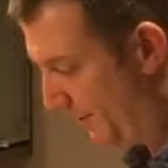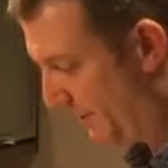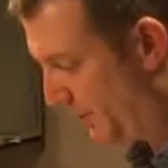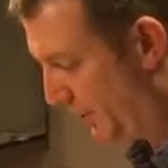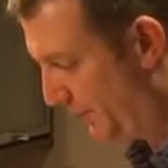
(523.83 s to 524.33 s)

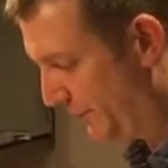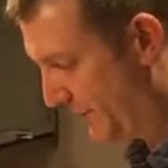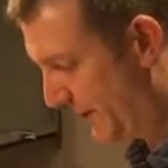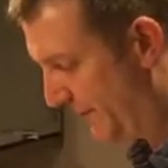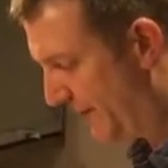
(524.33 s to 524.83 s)
Been going for
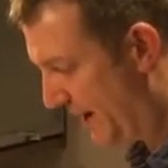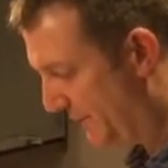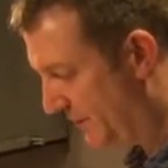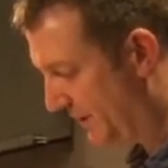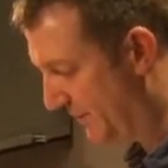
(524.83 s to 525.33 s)
about
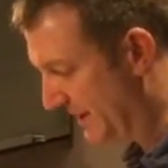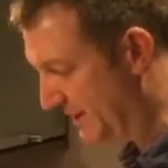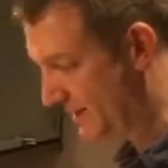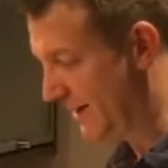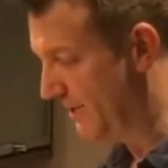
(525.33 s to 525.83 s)
5 or 10
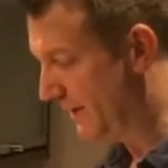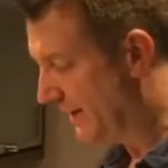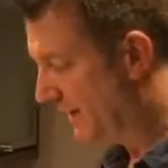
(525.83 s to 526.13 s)
minutes now.